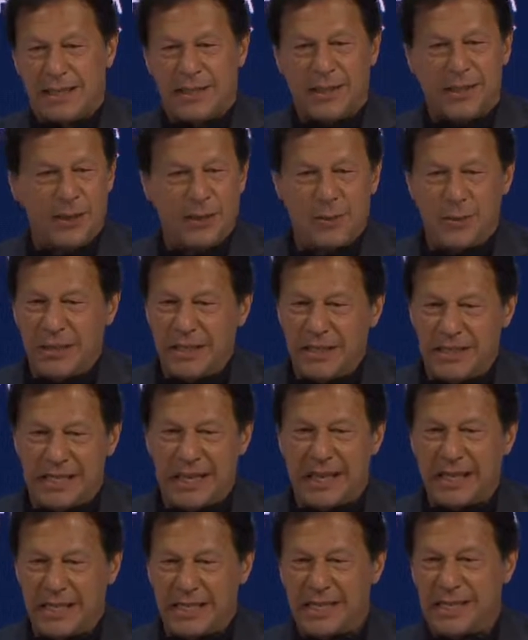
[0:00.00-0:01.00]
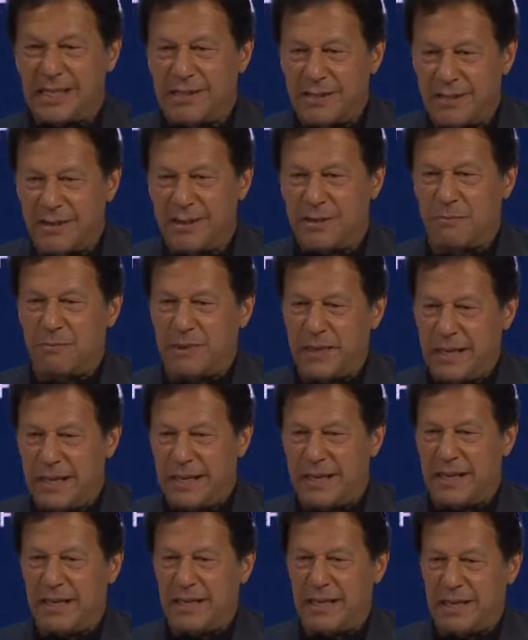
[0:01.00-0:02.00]
you know, we just did not
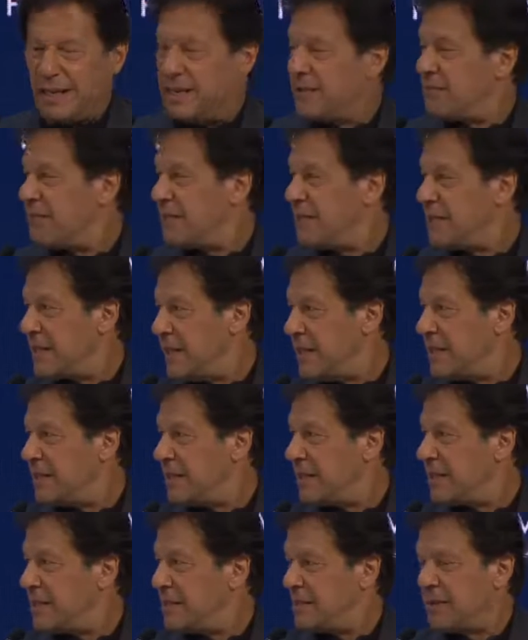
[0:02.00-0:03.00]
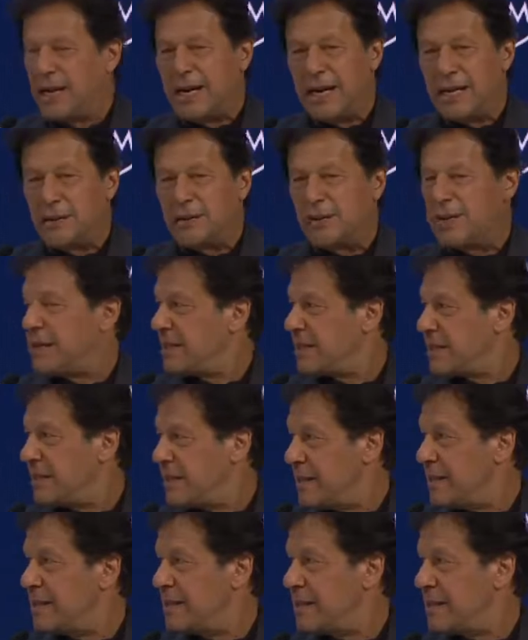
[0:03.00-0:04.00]
pay enough attention to our
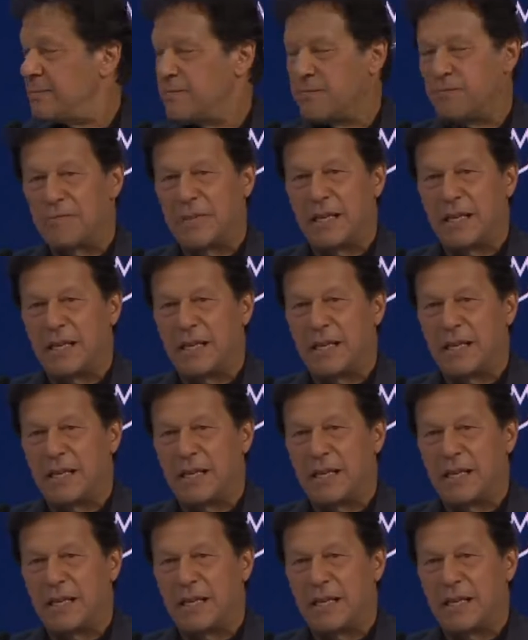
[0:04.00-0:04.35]
education system.